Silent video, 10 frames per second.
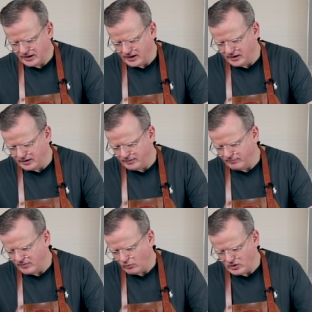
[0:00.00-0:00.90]

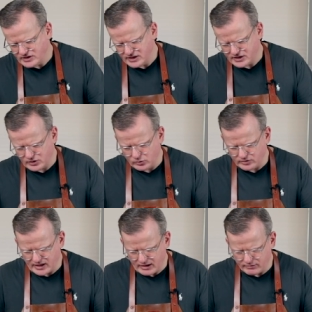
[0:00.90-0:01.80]
Um, once it's
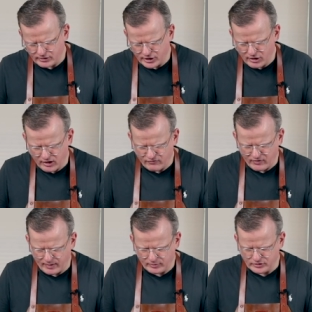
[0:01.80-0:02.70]
cooled down enough,
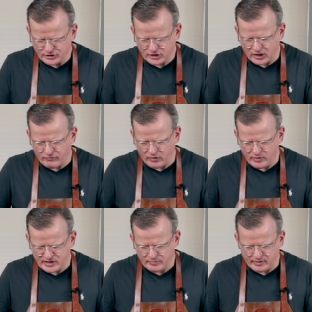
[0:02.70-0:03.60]
I'm going to cover it
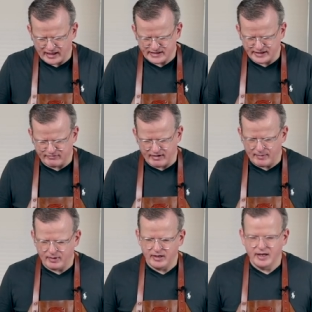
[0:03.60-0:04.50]
with some plastic
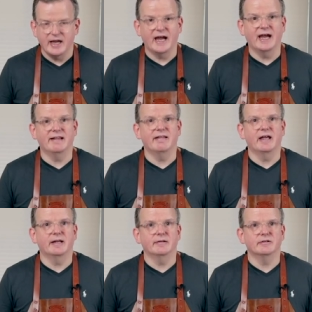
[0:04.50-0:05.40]
wrap and
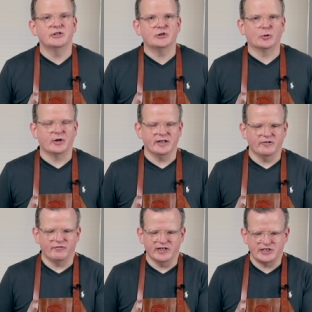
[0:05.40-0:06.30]
then store it in
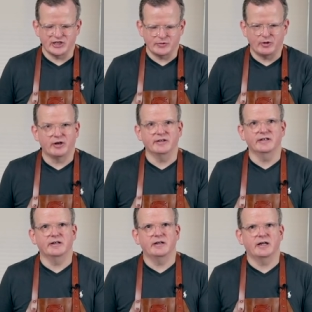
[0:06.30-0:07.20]
the fridge because we're going
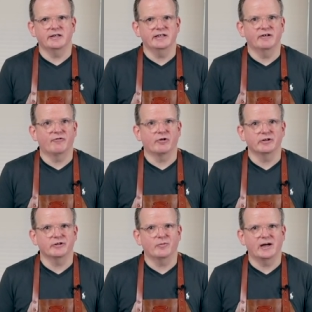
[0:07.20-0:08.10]
to not need it for
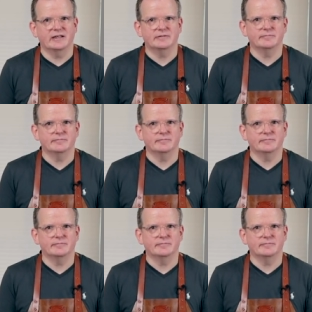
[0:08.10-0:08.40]
a little while.